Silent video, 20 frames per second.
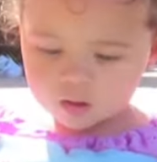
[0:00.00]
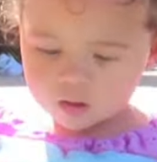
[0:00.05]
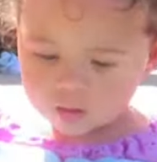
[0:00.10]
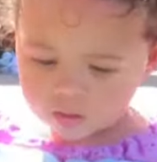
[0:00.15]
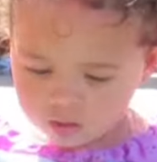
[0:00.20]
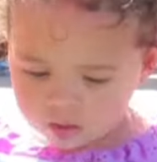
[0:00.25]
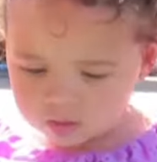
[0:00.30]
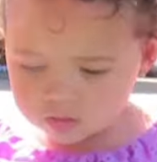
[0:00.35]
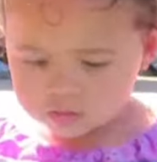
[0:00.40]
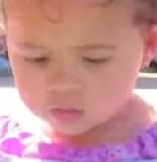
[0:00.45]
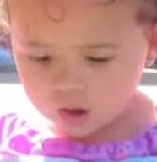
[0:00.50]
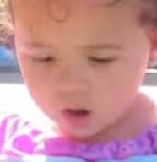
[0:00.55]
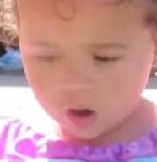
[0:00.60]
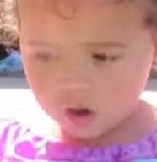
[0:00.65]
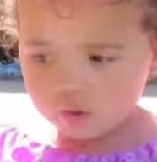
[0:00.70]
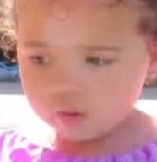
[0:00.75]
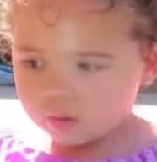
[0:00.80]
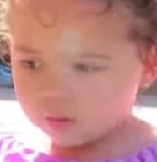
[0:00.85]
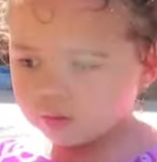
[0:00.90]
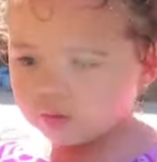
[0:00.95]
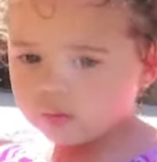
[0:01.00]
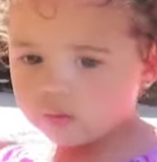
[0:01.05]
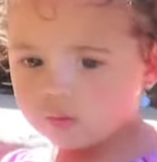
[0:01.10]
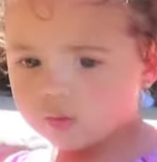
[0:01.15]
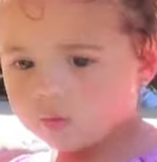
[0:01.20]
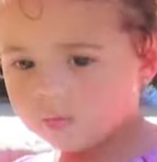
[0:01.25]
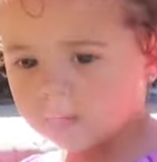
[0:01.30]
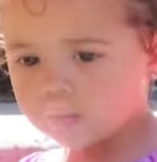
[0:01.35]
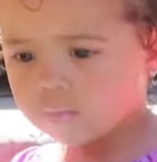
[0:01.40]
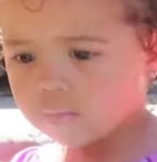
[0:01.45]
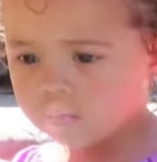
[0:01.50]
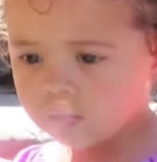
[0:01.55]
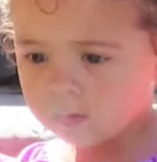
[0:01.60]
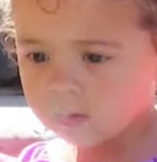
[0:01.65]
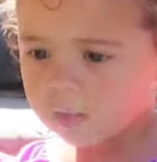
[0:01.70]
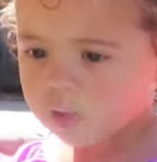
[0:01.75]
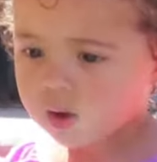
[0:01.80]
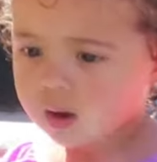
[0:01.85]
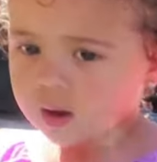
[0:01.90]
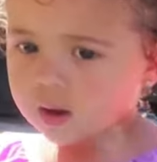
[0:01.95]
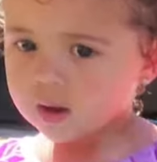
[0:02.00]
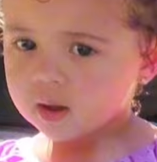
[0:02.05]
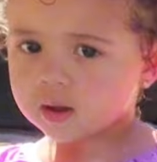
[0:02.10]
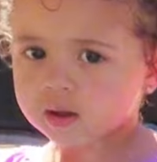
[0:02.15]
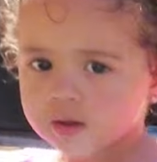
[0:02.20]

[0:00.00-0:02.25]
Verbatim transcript: No. Okay, that's fine.